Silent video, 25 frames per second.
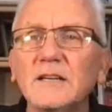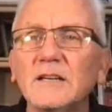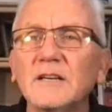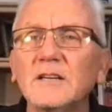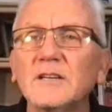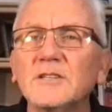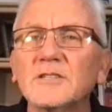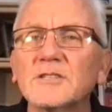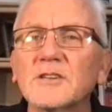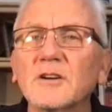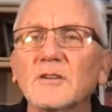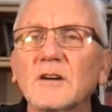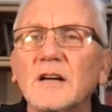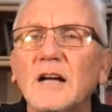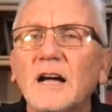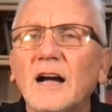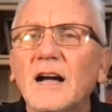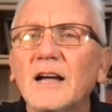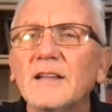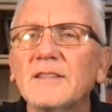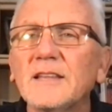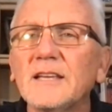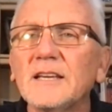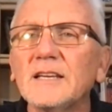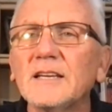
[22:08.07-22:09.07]
So I
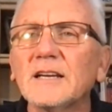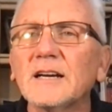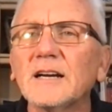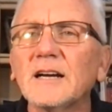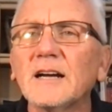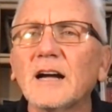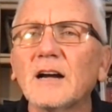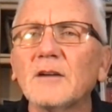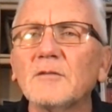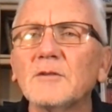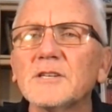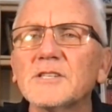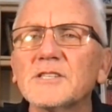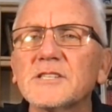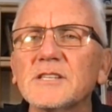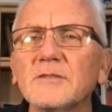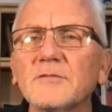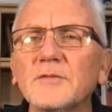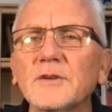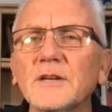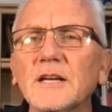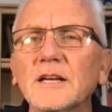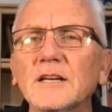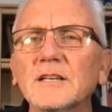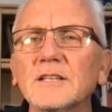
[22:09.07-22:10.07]
think I want to see if we
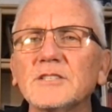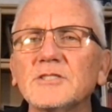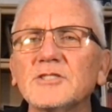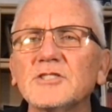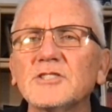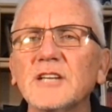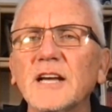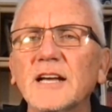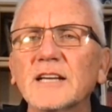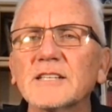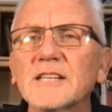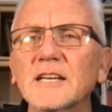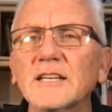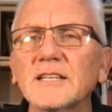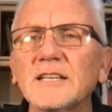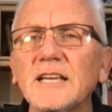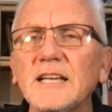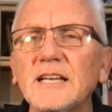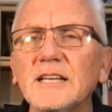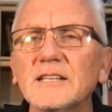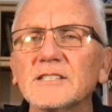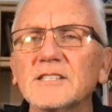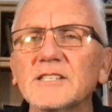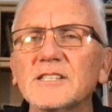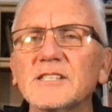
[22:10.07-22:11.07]
got any chats. I
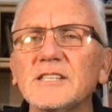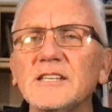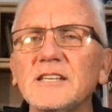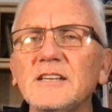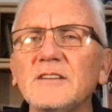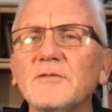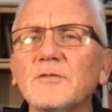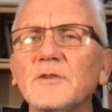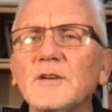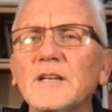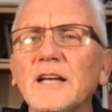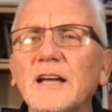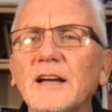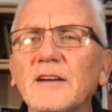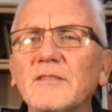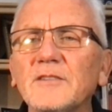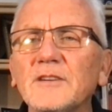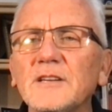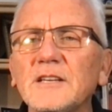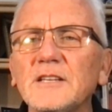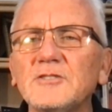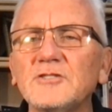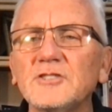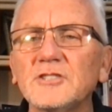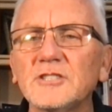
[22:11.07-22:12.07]
can't see if we have any
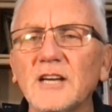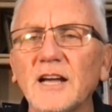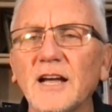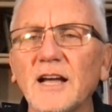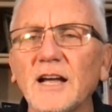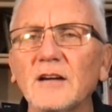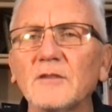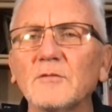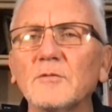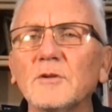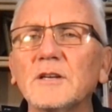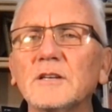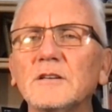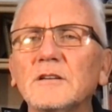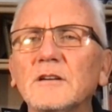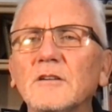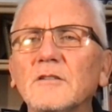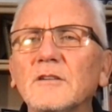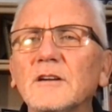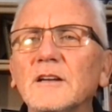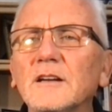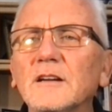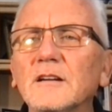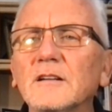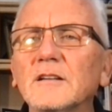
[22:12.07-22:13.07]
chat window
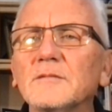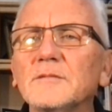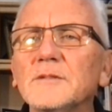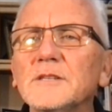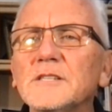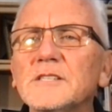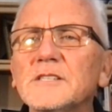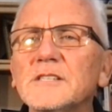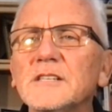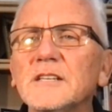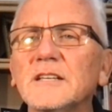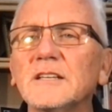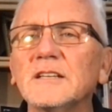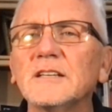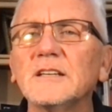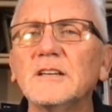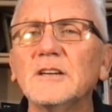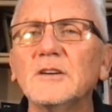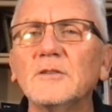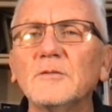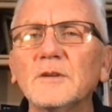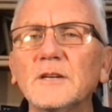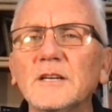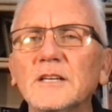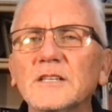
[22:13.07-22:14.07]
here. Let me see.
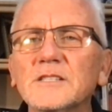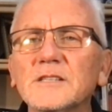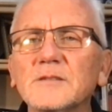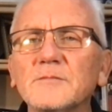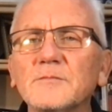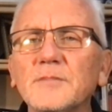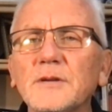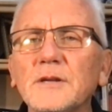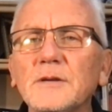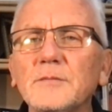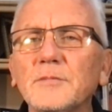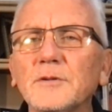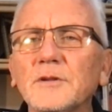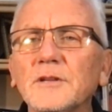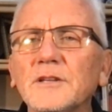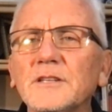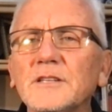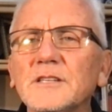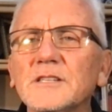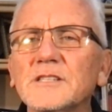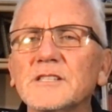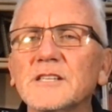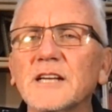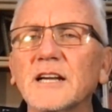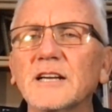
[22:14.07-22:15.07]
We got some people in the
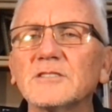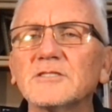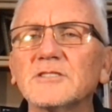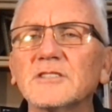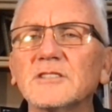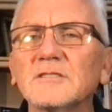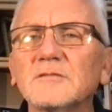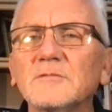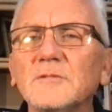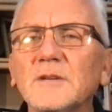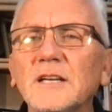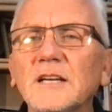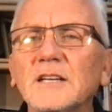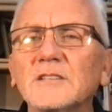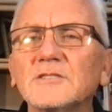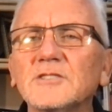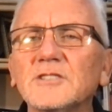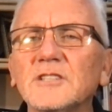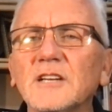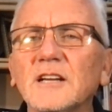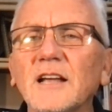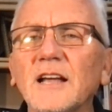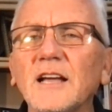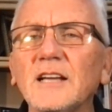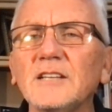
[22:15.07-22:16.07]
session. We got
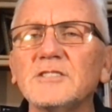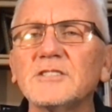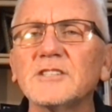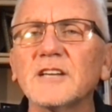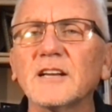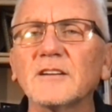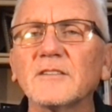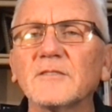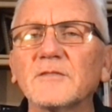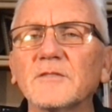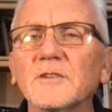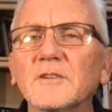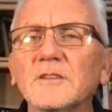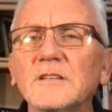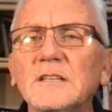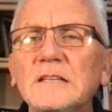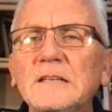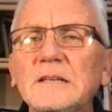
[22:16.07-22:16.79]
hey Jennifer.